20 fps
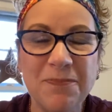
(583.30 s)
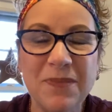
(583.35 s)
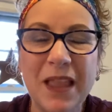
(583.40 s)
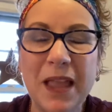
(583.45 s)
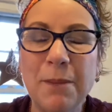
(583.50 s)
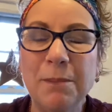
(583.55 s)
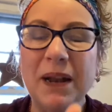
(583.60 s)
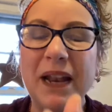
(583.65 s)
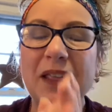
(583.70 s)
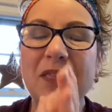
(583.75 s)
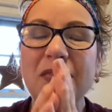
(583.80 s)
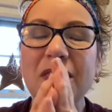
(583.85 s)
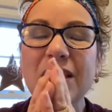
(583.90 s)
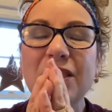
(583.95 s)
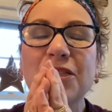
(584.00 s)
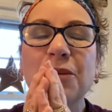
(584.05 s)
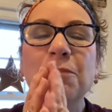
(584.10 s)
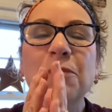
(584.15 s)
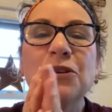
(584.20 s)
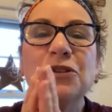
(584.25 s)
But I think
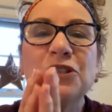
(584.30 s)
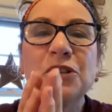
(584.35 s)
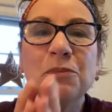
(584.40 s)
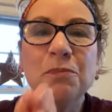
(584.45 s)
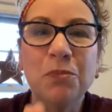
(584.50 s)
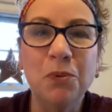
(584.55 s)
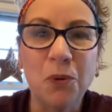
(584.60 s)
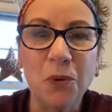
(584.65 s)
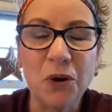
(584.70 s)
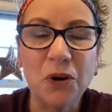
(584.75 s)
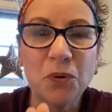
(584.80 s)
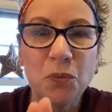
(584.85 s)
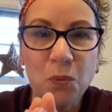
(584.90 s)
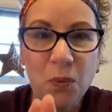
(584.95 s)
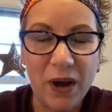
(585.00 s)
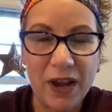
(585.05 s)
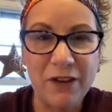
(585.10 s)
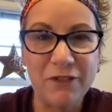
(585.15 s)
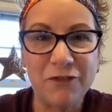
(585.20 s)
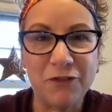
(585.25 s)
the most important
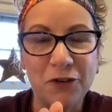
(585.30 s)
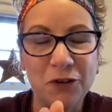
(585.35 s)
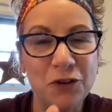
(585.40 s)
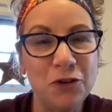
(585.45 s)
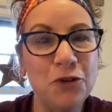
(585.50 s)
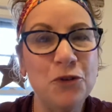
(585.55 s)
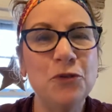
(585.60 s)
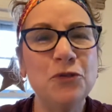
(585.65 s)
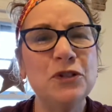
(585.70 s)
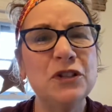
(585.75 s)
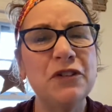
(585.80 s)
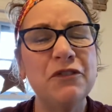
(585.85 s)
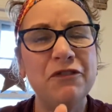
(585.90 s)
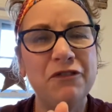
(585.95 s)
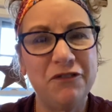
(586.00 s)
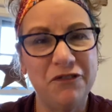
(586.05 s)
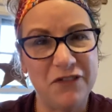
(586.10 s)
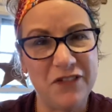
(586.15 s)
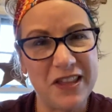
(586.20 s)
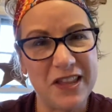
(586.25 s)
way for you to
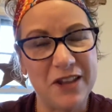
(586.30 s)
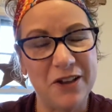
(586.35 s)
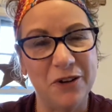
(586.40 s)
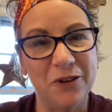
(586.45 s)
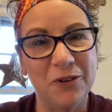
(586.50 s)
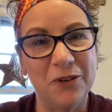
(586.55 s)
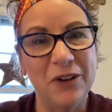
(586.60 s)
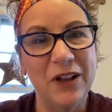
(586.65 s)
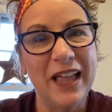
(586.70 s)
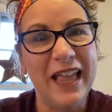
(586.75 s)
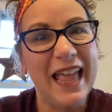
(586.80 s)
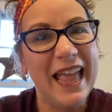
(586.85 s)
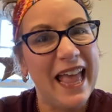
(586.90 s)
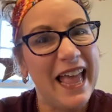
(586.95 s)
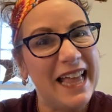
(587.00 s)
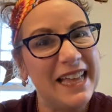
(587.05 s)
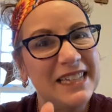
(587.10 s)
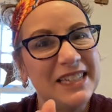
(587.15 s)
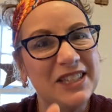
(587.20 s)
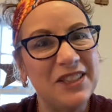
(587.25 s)
feel
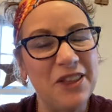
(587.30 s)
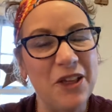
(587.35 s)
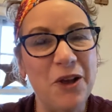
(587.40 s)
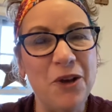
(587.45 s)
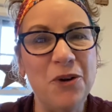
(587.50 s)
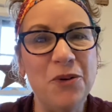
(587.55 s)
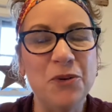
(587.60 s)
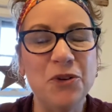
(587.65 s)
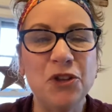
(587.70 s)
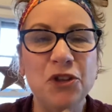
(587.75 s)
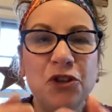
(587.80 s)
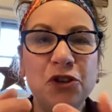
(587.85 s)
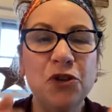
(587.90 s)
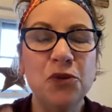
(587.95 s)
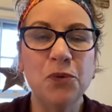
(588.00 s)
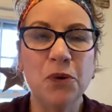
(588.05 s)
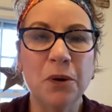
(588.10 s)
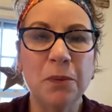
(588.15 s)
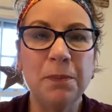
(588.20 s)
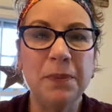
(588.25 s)
as though
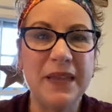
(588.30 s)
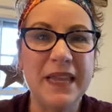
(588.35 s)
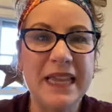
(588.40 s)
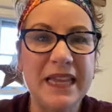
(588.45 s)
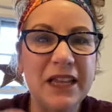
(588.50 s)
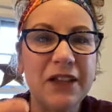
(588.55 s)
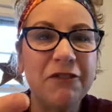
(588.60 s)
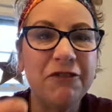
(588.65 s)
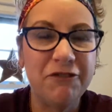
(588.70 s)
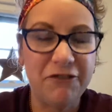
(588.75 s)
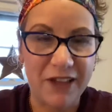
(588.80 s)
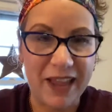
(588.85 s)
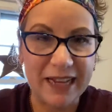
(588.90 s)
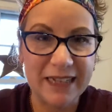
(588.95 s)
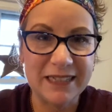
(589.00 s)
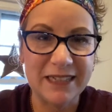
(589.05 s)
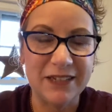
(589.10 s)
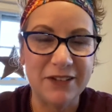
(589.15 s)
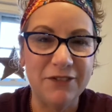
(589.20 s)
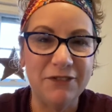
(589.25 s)
you are being
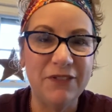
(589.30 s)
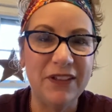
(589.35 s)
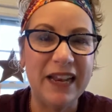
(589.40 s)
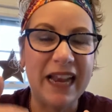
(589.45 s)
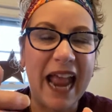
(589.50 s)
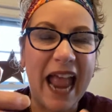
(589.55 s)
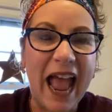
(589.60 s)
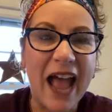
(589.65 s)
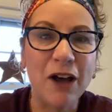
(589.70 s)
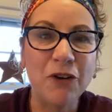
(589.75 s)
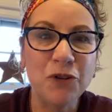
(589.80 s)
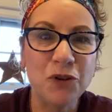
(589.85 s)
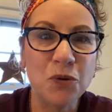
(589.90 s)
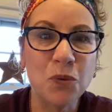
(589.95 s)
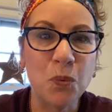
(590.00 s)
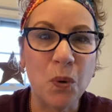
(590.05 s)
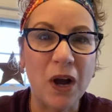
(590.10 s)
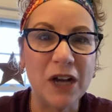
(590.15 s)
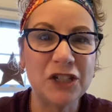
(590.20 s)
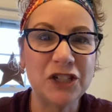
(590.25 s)
effective in how you're
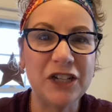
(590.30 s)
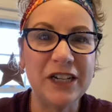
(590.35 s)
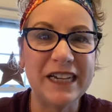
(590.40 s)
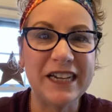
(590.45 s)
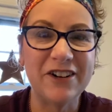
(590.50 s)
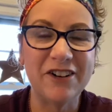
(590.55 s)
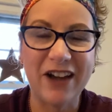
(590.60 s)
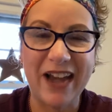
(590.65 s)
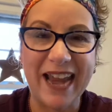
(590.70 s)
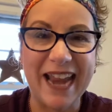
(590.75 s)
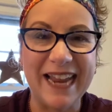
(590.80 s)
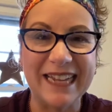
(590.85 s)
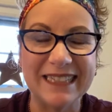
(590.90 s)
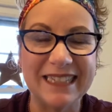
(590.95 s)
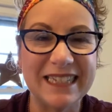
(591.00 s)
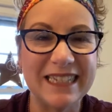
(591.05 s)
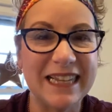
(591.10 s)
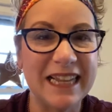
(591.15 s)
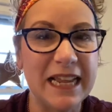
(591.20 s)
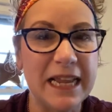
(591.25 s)
washing your
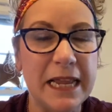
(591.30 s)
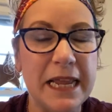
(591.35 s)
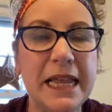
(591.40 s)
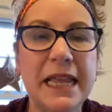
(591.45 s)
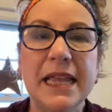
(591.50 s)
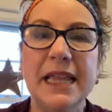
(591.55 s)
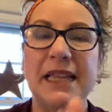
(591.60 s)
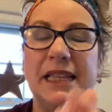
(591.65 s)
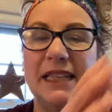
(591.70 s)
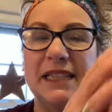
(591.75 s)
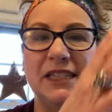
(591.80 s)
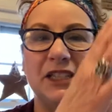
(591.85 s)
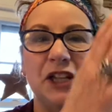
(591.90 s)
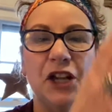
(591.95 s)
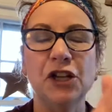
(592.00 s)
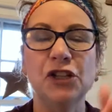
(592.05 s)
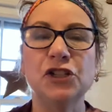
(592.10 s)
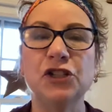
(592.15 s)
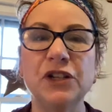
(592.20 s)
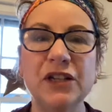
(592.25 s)
hands is
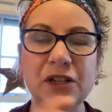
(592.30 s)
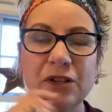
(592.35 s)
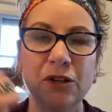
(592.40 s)
to